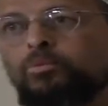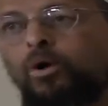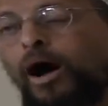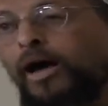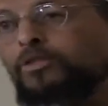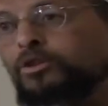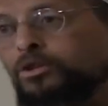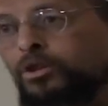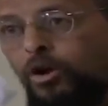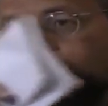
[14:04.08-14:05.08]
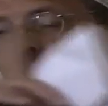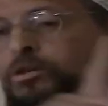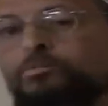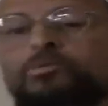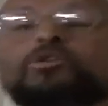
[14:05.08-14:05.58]
Why this
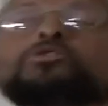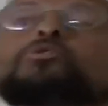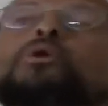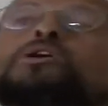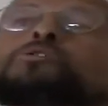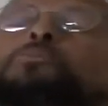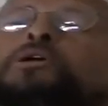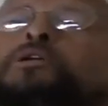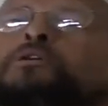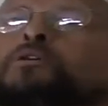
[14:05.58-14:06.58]
tartib, this arrangement?